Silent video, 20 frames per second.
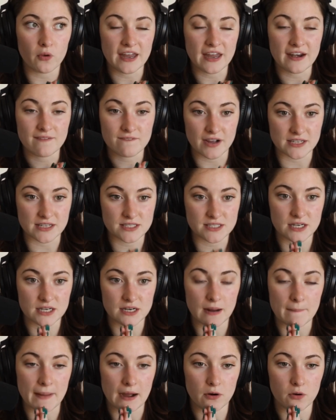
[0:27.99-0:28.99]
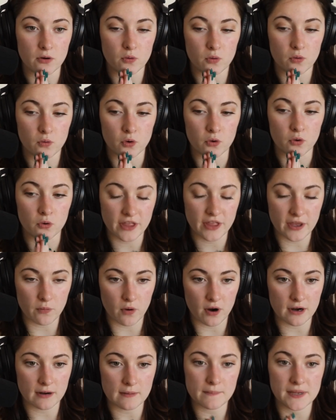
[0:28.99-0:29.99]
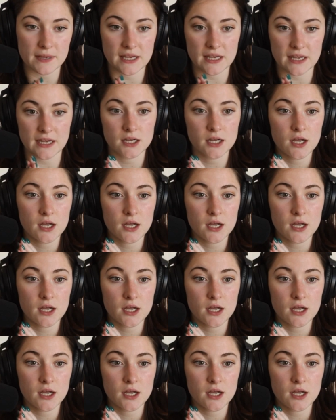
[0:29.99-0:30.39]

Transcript: invested about who they want to be,